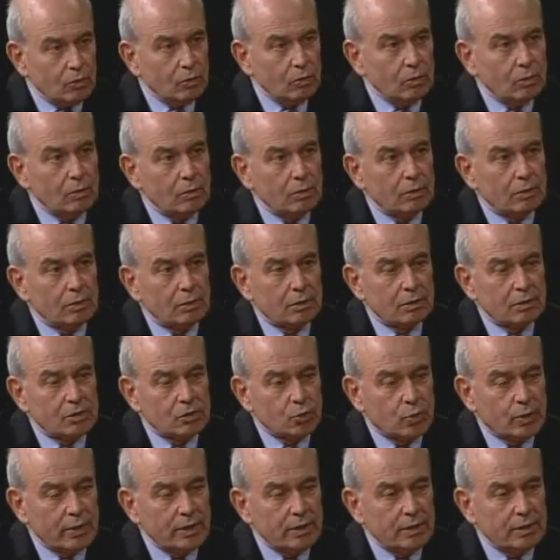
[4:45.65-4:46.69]
to
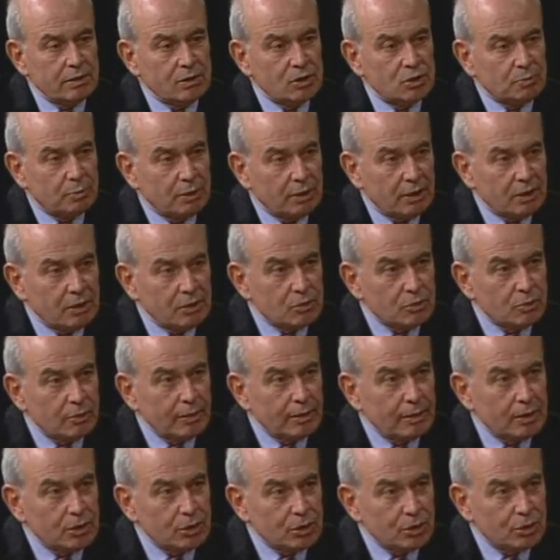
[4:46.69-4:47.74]
Sweden speaking
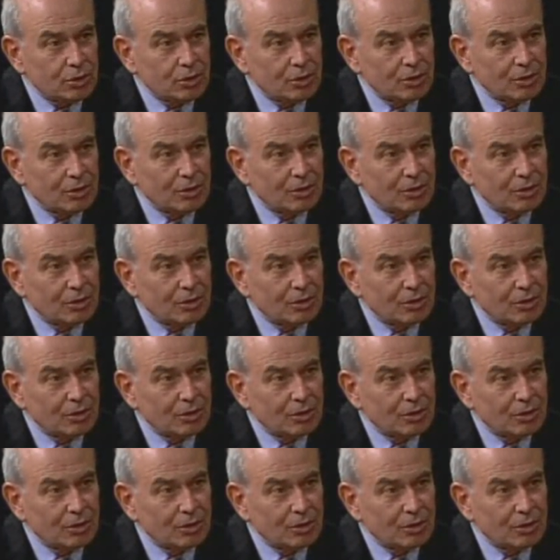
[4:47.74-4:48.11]
Swedish?